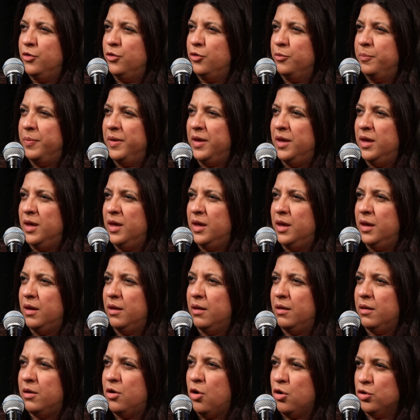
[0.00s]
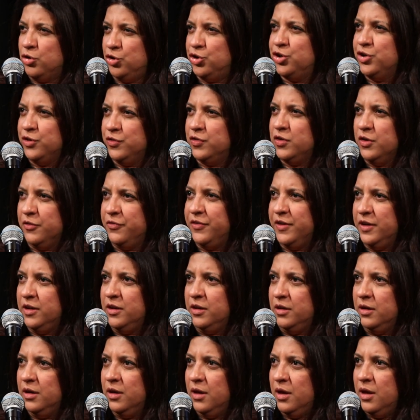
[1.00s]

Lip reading: to be conscious of it.